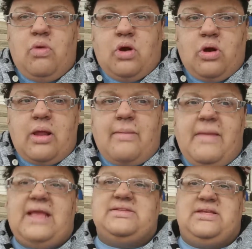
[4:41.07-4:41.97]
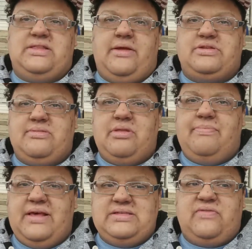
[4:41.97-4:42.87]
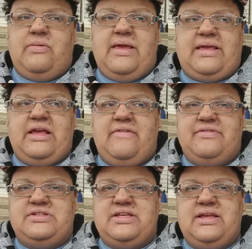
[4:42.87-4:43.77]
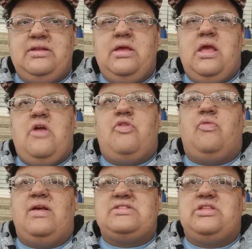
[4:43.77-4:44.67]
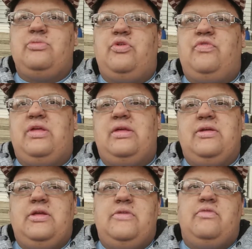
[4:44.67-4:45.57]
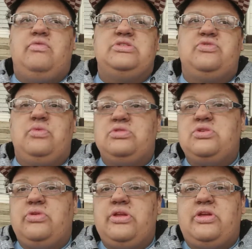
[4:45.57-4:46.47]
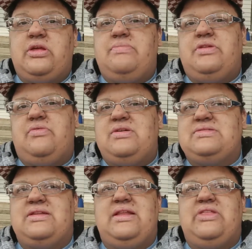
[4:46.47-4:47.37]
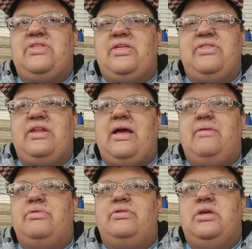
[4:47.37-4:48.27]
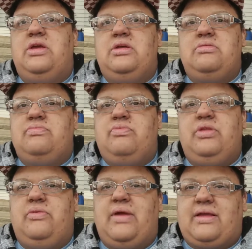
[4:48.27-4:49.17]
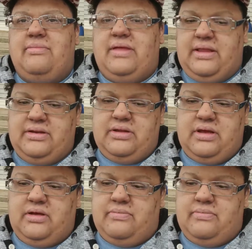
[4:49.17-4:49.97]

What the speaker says: were amazing. They were some of the best filmmaking I've ever seen. The rest of the movie was really good, but it wasn't anything that I would really recommend.